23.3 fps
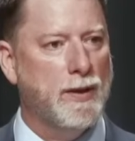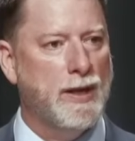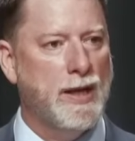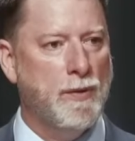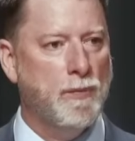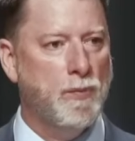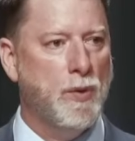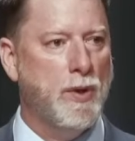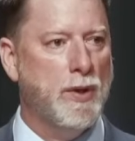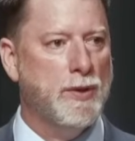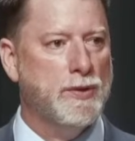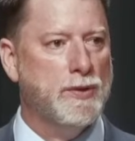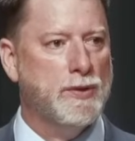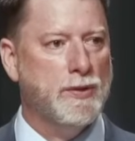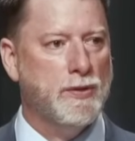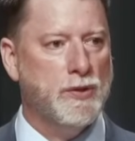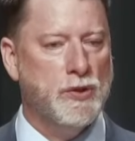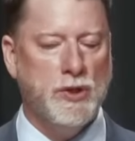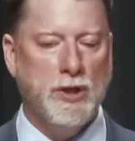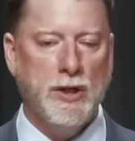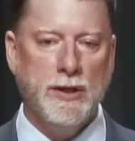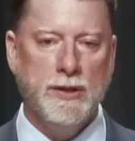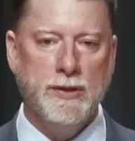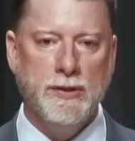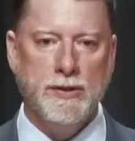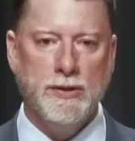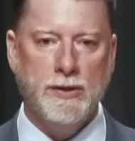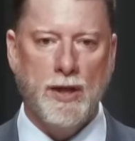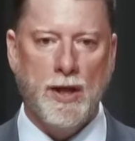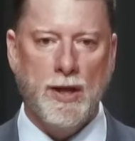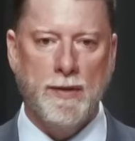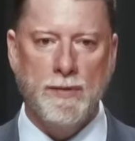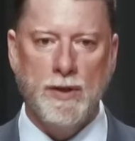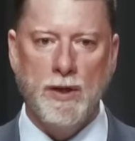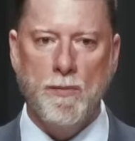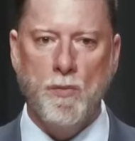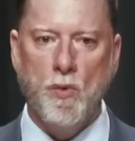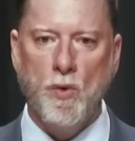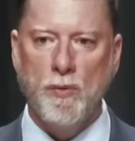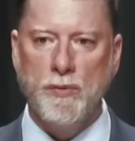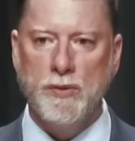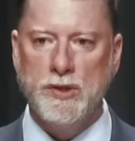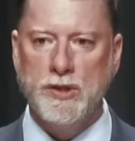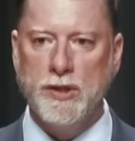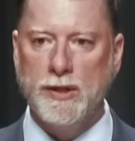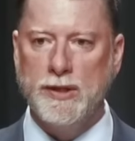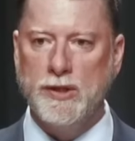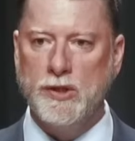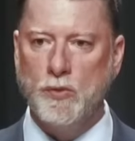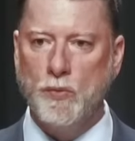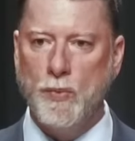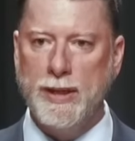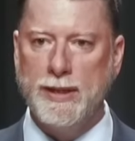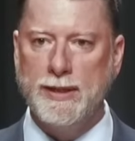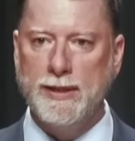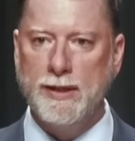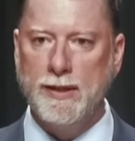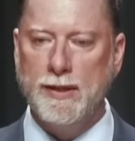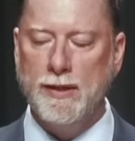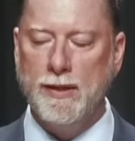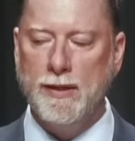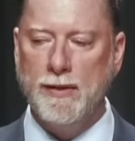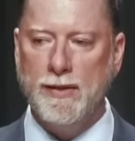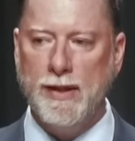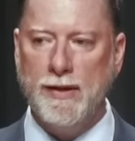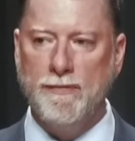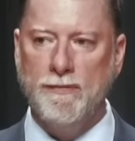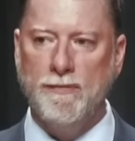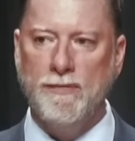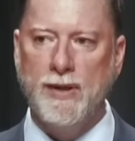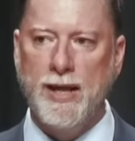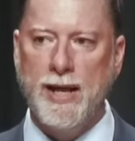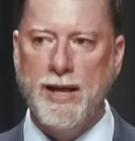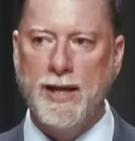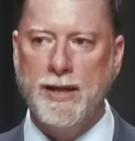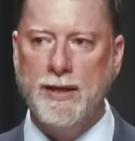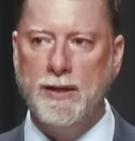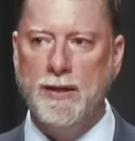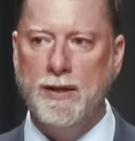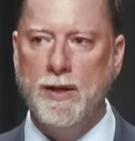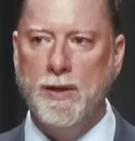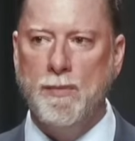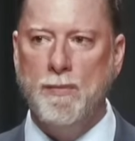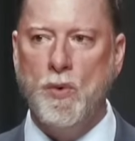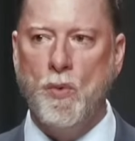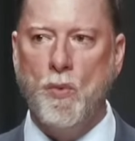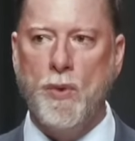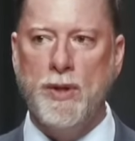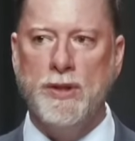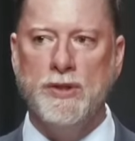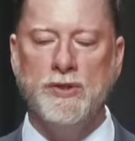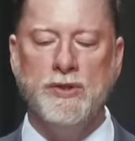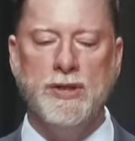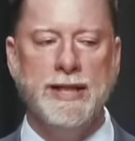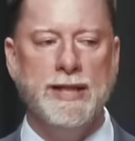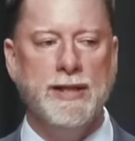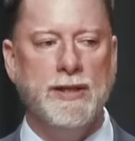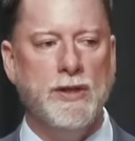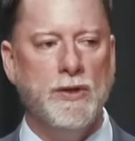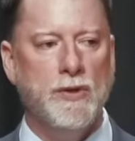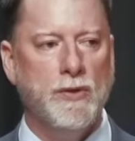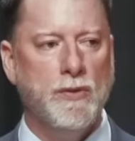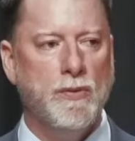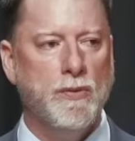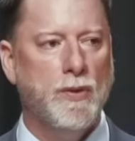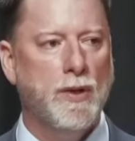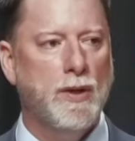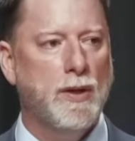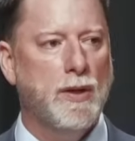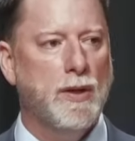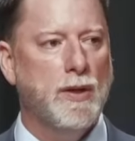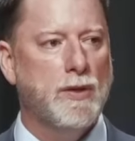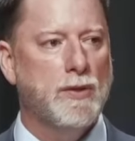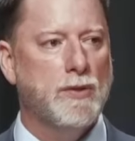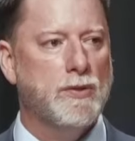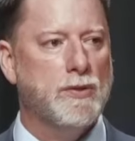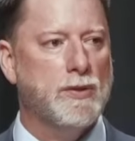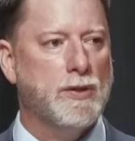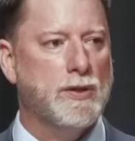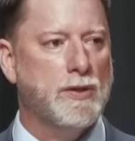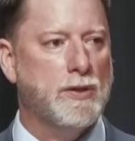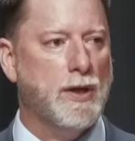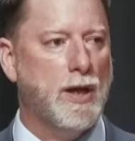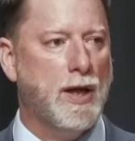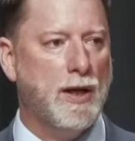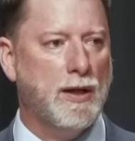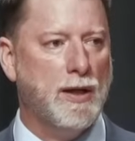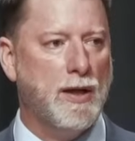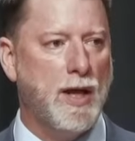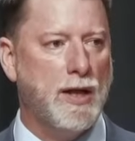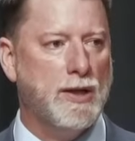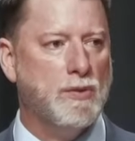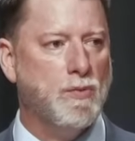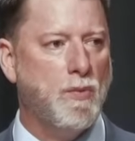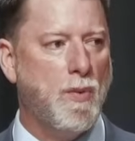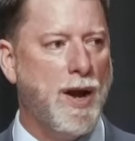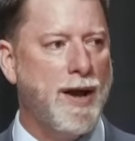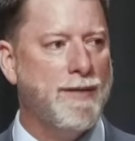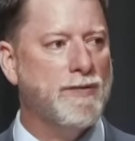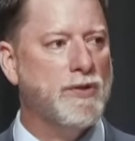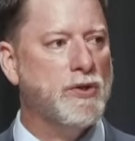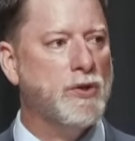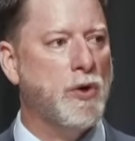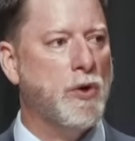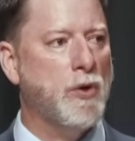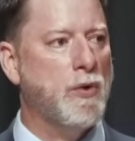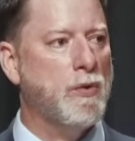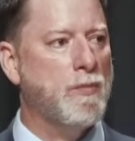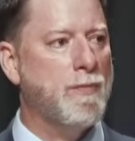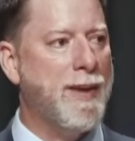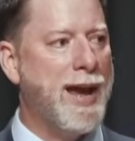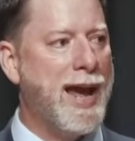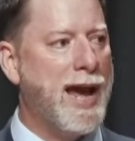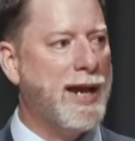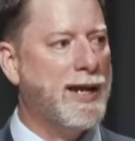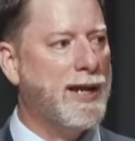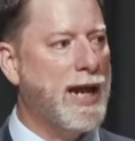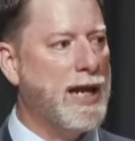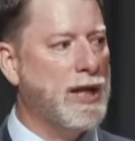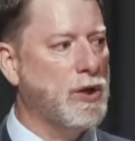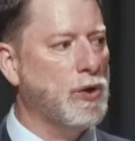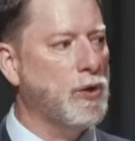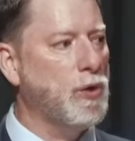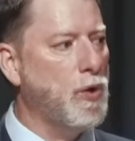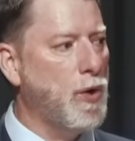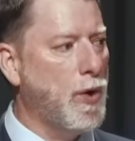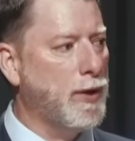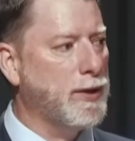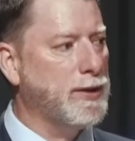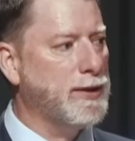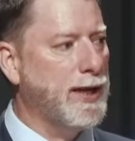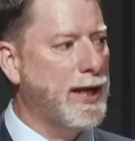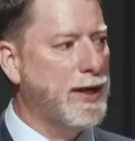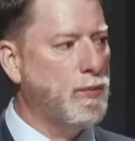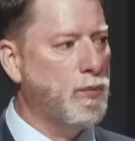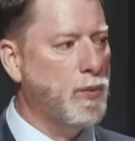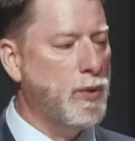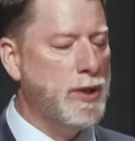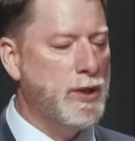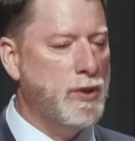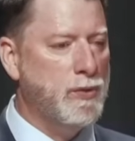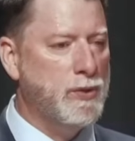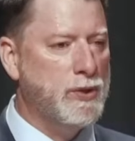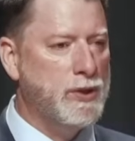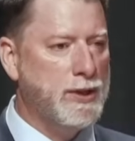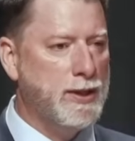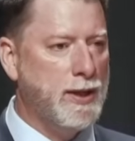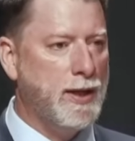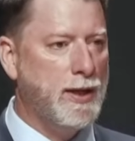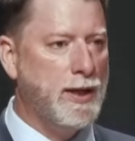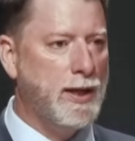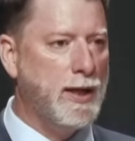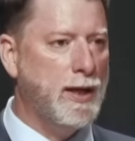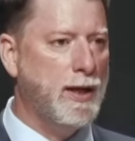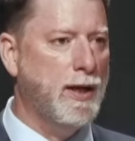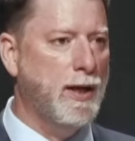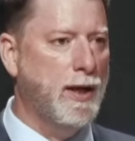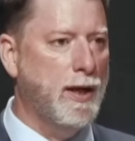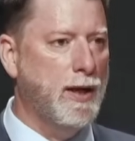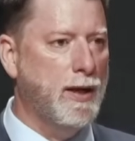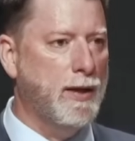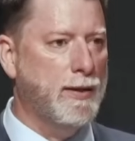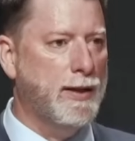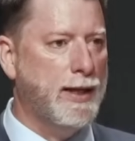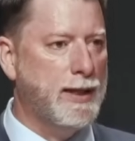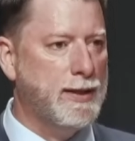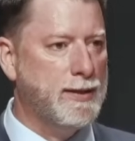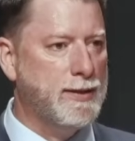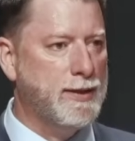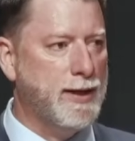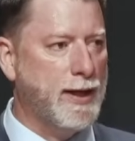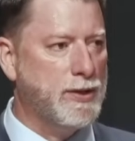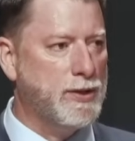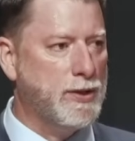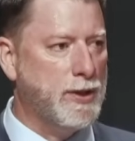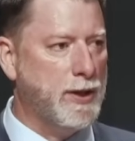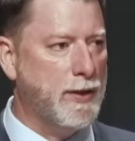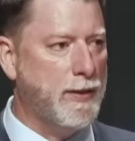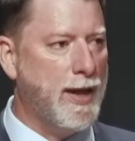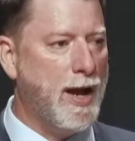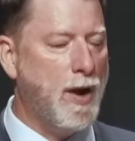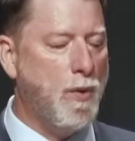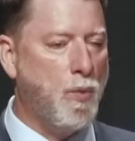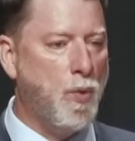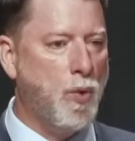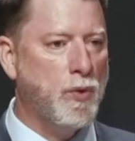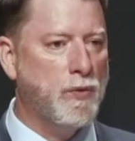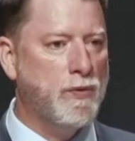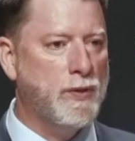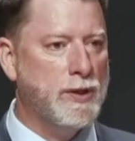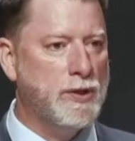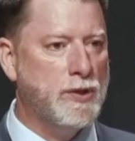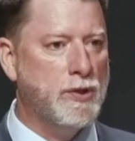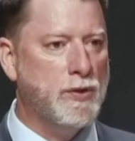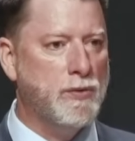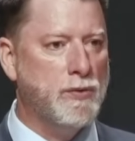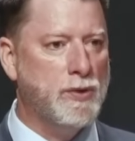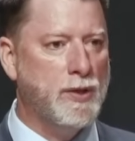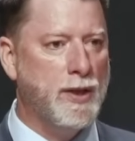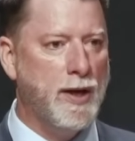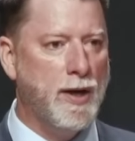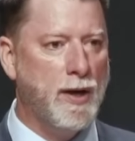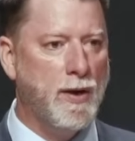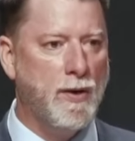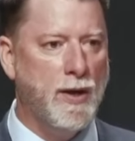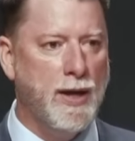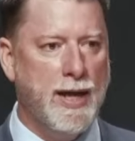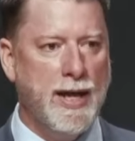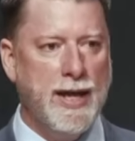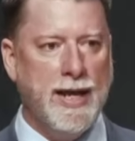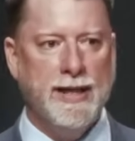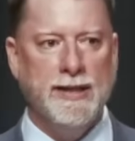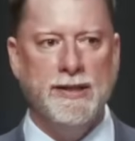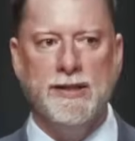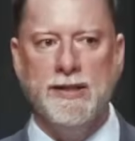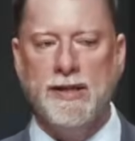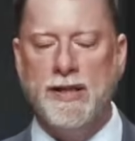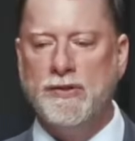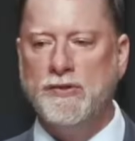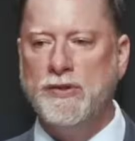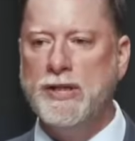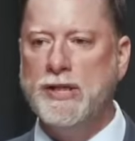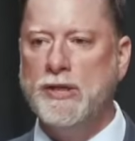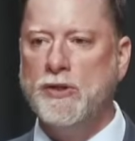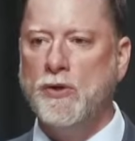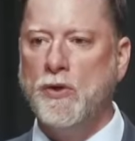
It was Judge Sodom and Gomorrah was judged as wicked. They fled, but what does she do? uh, Lot's wife turned back and looked. And when you study that section and that word that's used there, it's as if she